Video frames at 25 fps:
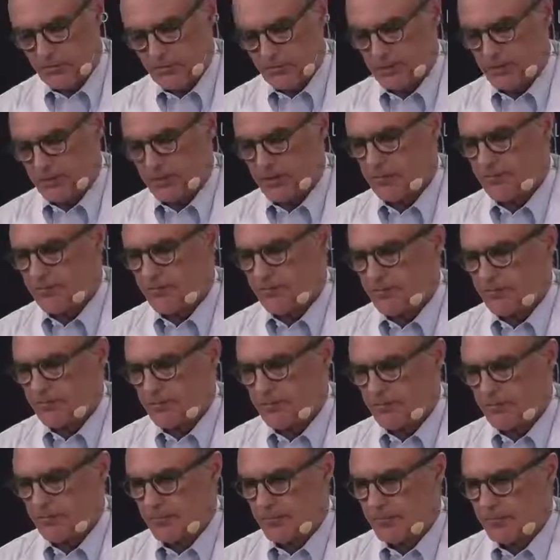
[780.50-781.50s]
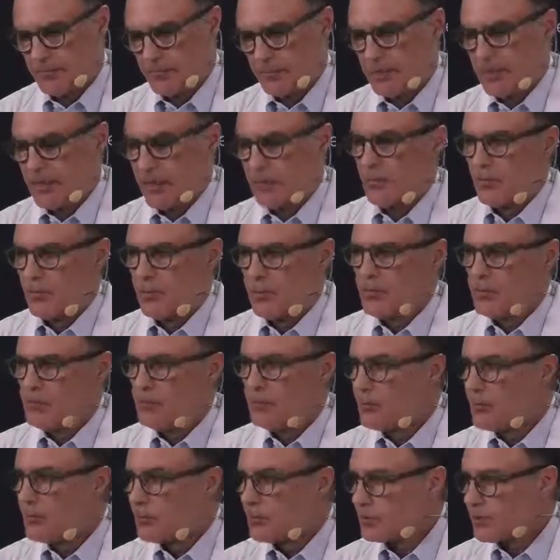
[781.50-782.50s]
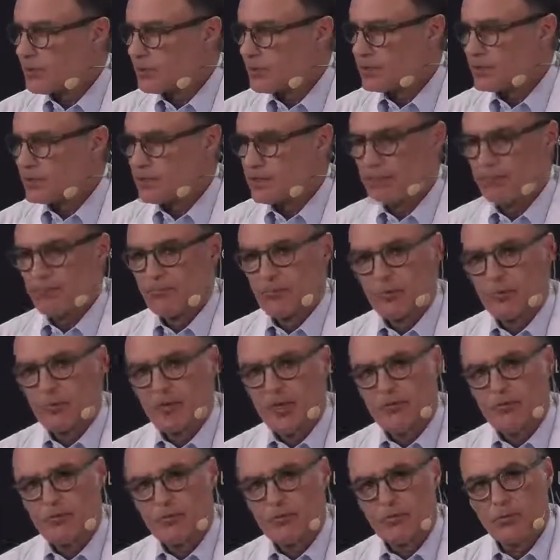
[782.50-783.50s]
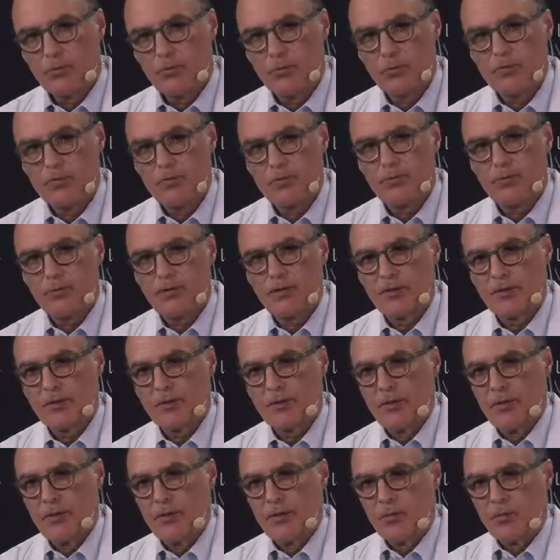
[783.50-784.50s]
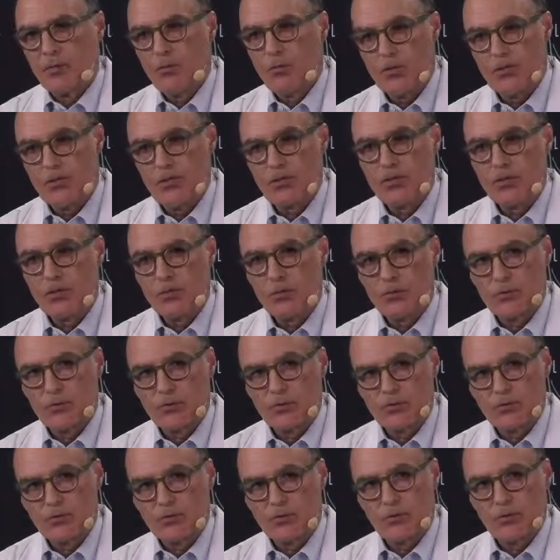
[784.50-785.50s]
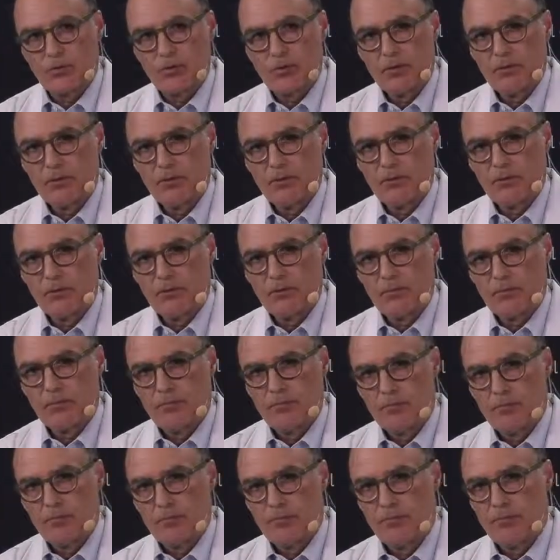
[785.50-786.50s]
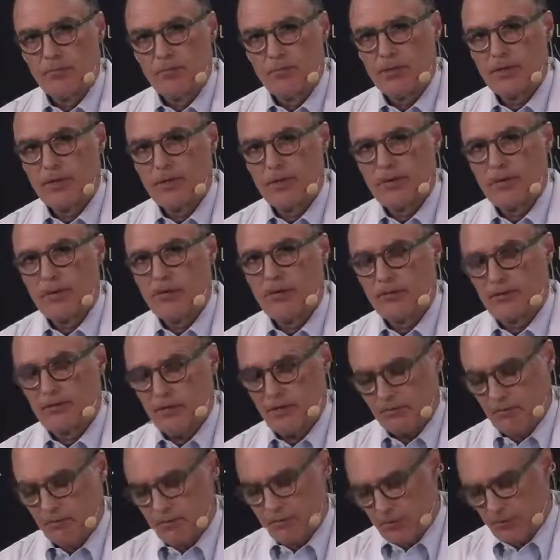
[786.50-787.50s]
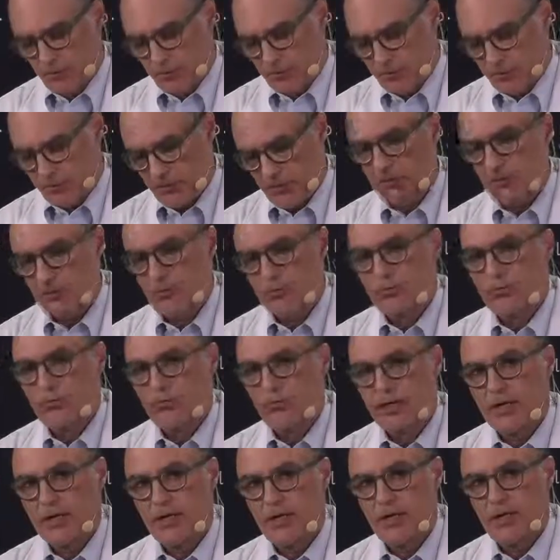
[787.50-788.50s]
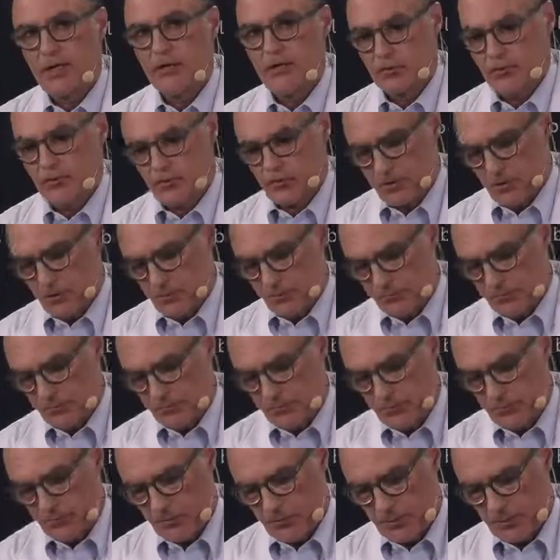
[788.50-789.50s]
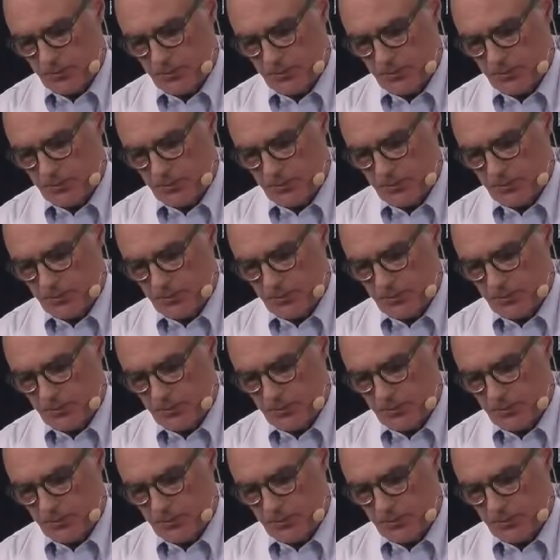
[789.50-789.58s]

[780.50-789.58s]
the time. When you mold it, you have to mold it with wet gauze. If you do with a dry gauze, you